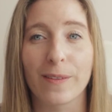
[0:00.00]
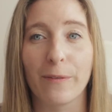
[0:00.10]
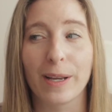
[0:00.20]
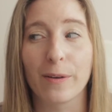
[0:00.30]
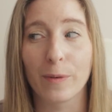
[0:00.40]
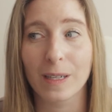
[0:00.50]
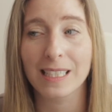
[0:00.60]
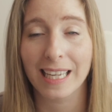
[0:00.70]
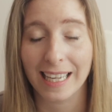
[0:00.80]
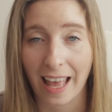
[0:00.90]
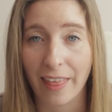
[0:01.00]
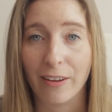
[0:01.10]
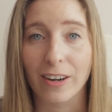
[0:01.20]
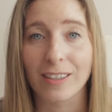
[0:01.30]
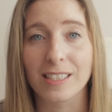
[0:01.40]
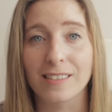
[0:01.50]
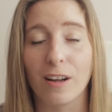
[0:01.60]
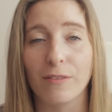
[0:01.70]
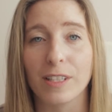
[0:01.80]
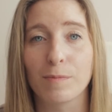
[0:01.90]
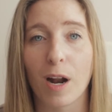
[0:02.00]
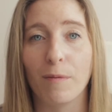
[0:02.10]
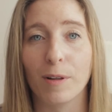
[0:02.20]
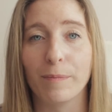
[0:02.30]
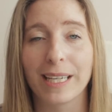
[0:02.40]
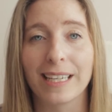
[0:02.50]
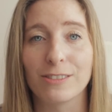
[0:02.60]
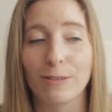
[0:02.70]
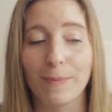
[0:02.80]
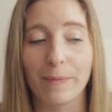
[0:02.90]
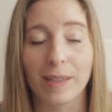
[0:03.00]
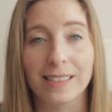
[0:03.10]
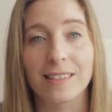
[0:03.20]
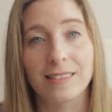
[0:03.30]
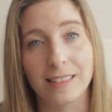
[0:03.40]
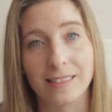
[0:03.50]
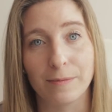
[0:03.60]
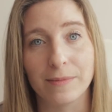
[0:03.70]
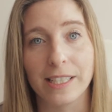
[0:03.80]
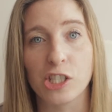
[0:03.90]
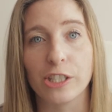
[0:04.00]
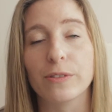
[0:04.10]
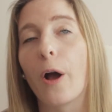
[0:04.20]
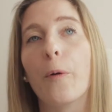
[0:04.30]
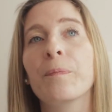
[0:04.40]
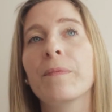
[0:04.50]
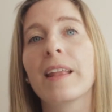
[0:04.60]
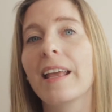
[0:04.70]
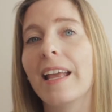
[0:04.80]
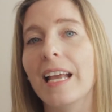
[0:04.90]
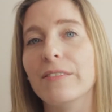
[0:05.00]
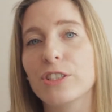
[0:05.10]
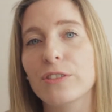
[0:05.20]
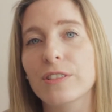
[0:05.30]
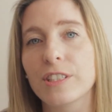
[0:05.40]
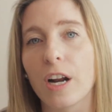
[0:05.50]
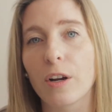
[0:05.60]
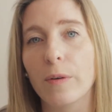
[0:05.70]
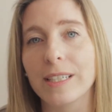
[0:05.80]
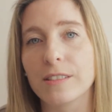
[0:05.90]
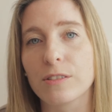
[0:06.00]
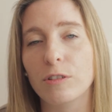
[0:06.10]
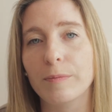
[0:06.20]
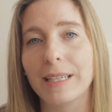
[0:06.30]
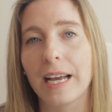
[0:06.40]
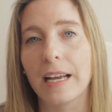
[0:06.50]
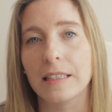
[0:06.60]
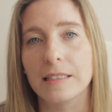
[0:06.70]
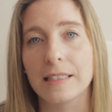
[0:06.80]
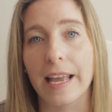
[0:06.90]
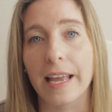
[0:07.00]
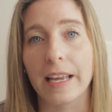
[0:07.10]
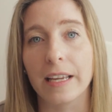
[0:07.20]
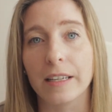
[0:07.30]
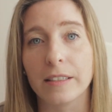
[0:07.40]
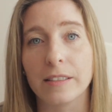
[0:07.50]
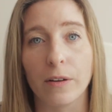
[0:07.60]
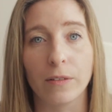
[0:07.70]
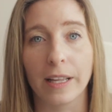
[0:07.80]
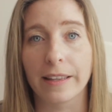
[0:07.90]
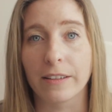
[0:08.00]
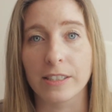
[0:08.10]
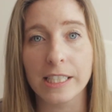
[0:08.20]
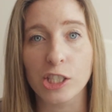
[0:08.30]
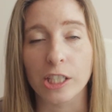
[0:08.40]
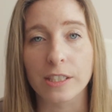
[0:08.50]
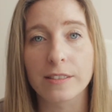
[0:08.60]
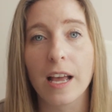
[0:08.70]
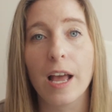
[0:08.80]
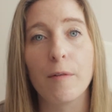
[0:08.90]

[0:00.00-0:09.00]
so that we can work together to solve this problem because remember, it's a systems issue. So if students aren't going to school because they don't like their teachers,